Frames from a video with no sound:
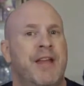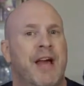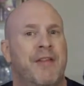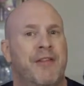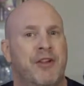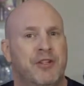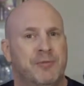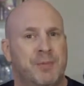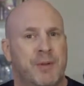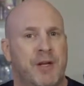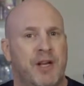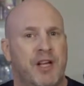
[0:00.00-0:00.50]
Now,
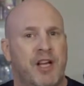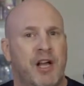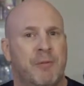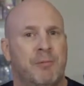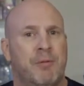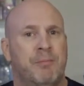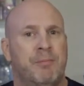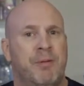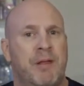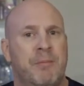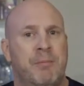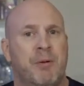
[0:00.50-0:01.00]
there's been a
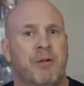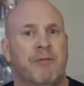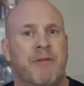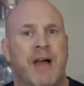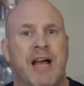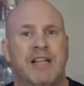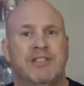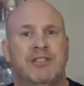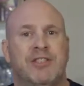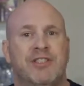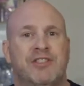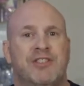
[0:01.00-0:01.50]
couple people have
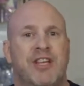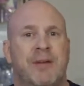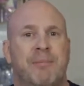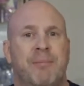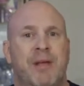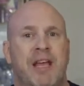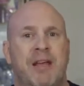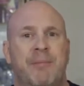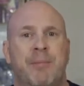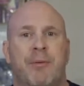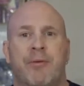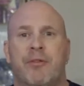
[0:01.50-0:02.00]
actually sent
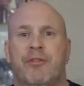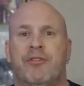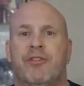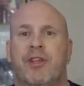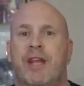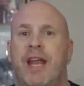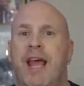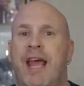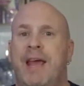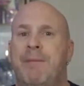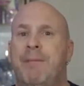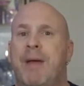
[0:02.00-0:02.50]
me emails and
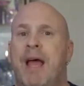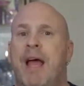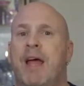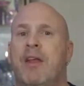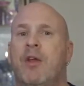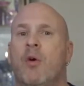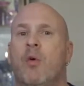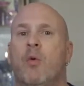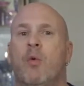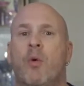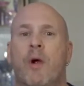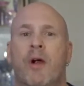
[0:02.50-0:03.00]
said, hey
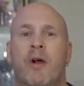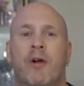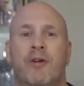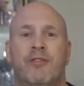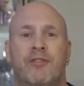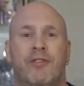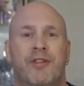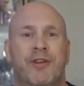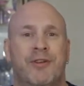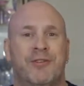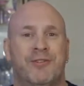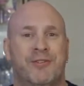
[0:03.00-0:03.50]
man,
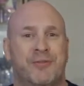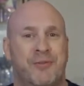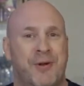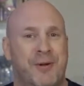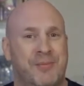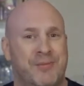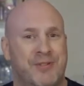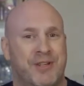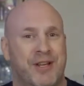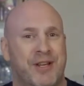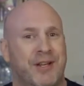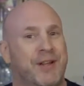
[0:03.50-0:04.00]
where's the
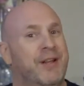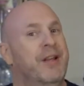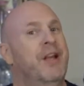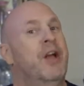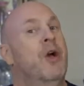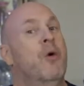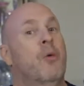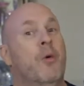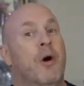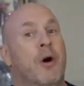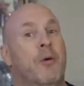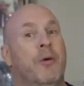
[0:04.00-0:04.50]
description?
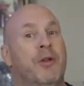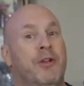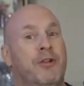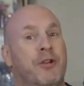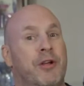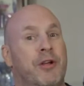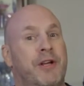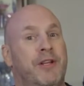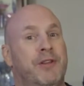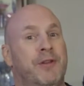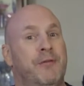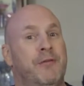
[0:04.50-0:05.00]
Well, when you
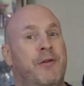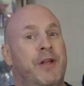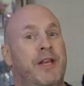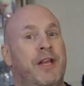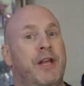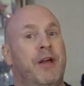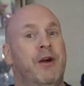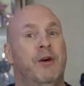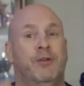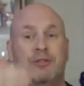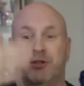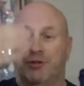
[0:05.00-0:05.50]
look at the
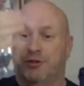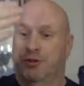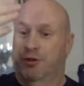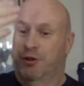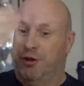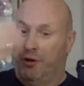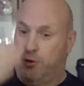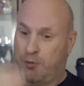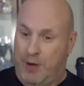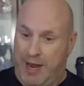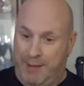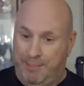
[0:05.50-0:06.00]
video, just
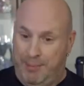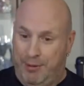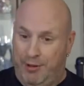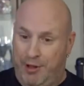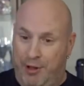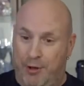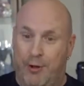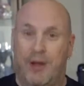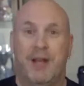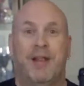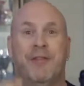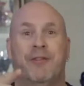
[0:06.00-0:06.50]
look right
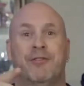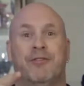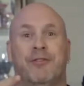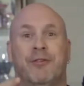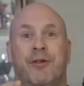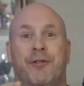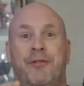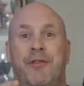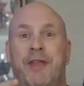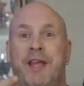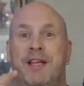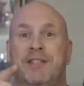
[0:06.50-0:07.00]
below it and there's a
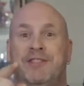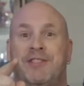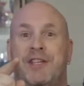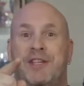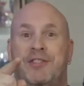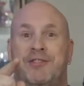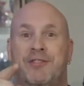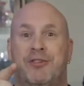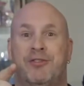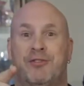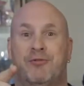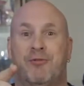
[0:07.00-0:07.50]
little thing that
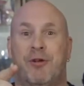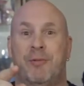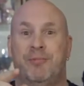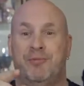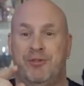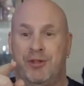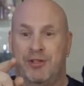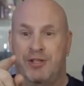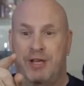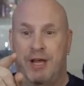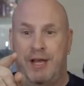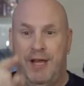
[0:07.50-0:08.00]
says
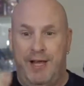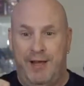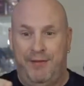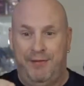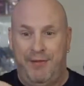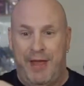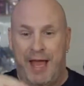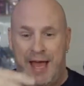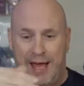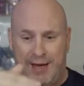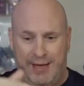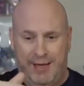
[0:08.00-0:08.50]
description. You hit
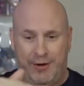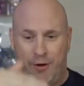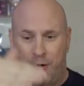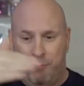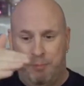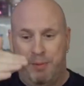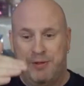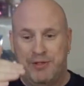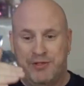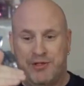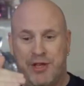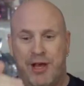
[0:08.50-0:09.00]
that, it
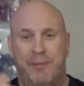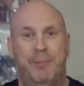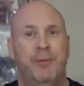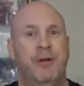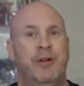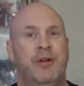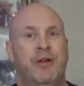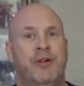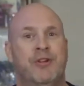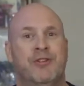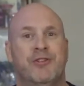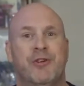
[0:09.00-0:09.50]
opens up,
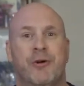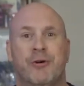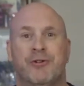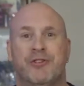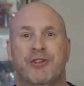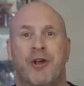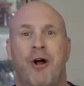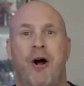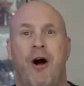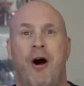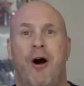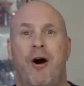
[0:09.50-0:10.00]
shows
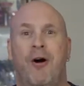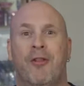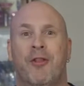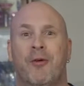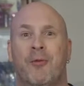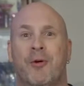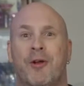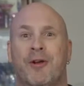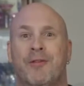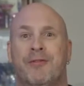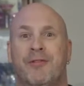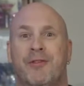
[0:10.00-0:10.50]
you all the
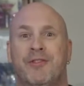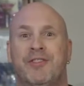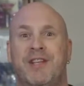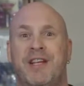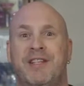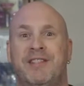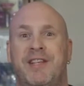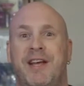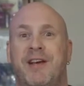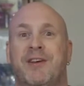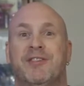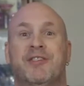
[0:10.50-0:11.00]
wonderful
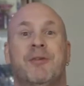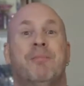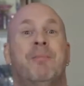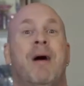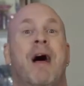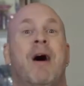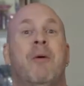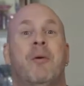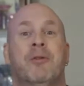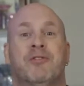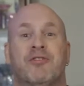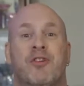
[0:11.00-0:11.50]
details
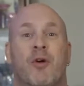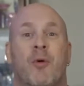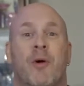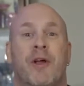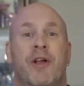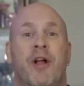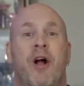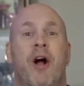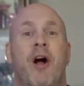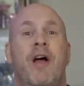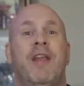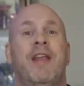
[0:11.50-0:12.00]
about what's
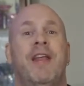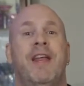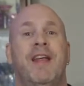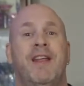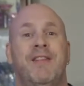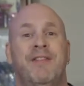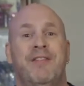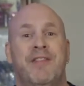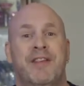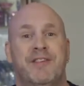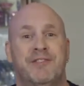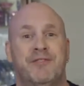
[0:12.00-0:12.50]
going on
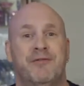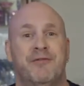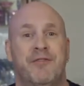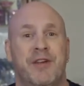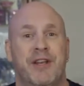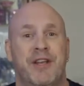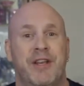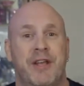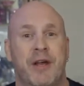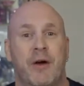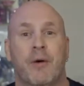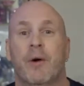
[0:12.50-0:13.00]
in this
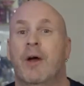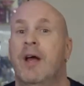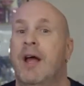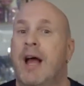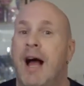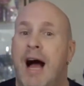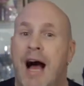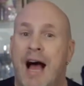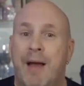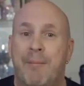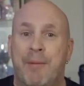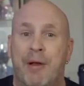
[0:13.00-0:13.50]
video.
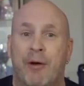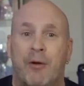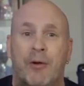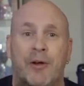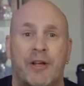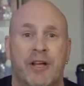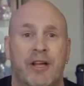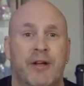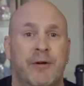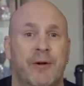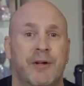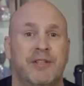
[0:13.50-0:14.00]
I'm
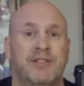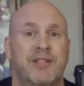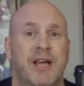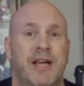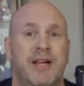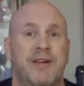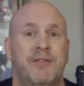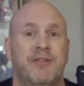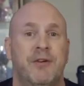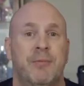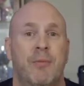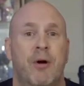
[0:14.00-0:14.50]
Elric here at
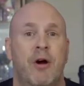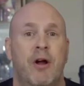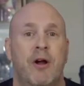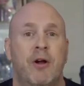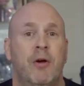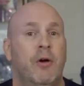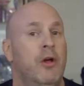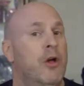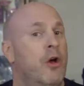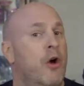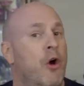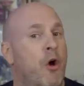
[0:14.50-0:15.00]
Tech of
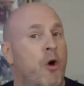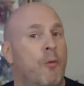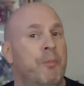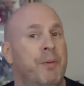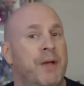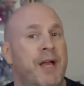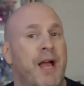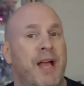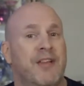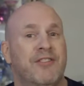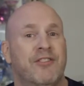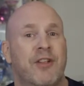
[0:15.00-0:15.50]
Tomorrow. Hope
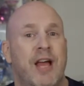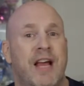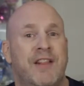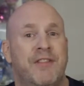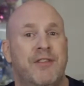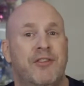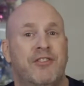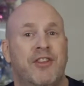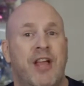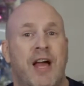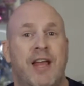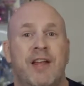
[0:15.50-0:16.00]
you guys like
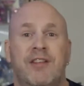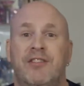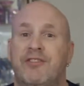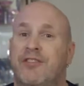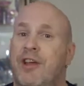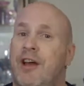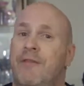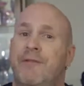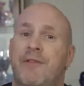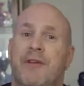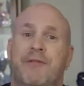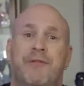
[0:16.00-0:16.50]
this kind of
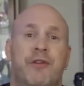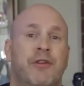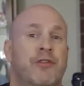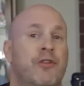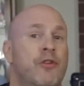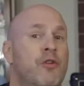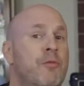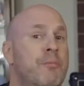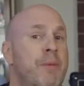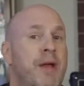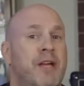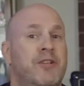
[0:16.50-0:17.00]
stuff. If you
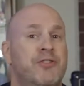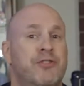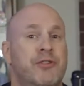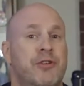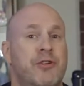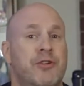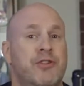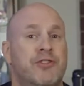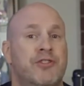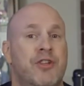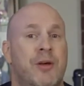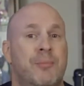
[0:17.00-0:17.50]
do, make sure
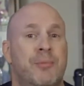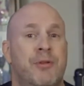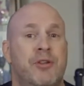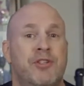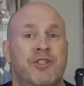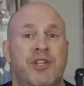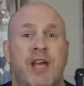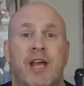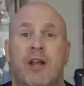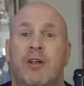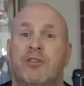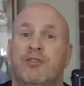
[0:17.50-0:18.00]
you sub to the
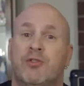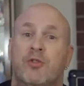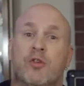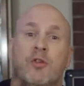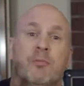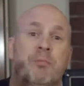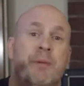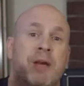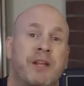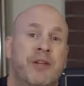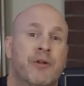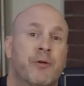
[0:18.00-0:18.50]
channel so
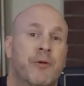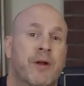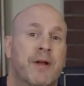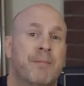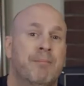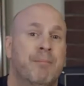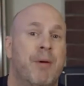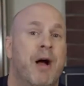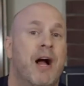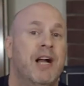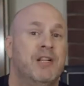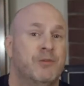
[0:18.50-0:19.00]
it'll be in your
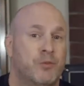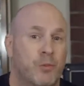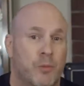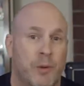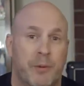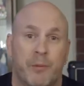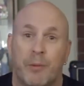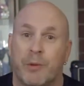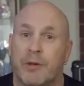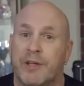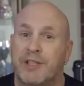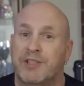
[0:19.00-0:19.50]
inbox when
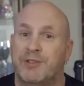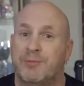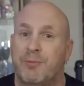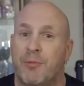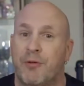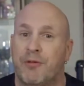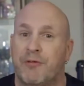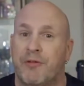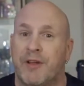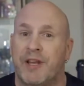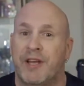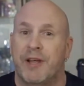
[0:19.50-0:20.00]
we release
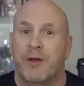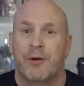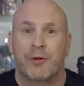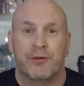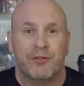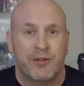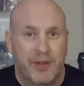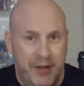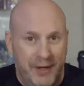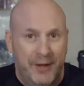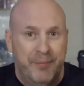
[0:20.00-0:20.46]
more videos.